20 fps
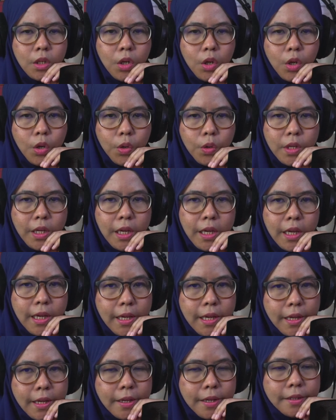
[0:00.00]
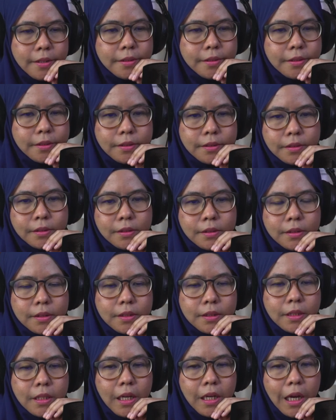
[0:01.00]
Okay,
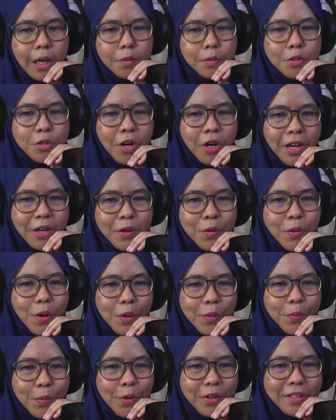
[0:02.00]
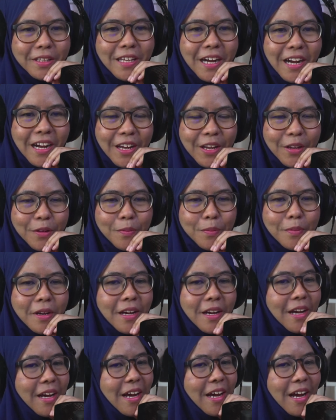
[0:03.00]
I'm trying one more time.
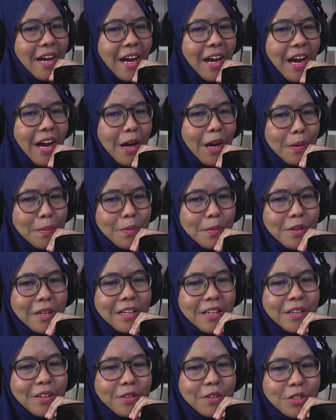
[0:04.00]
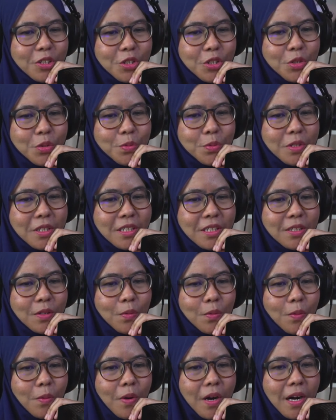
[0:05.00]
I'm really not sure
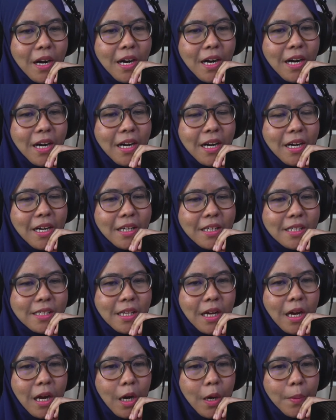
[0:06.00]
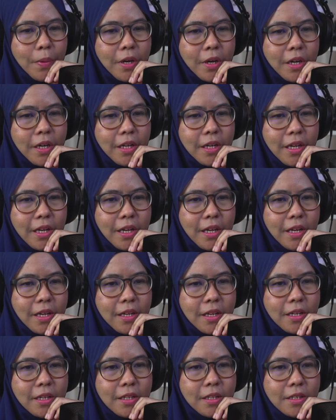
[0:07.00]
what is
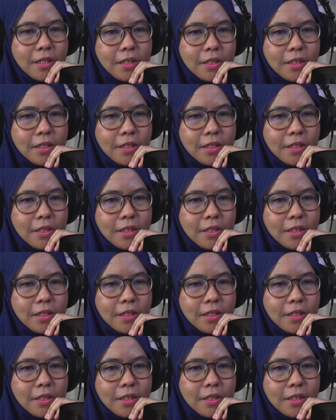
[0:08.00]
happening.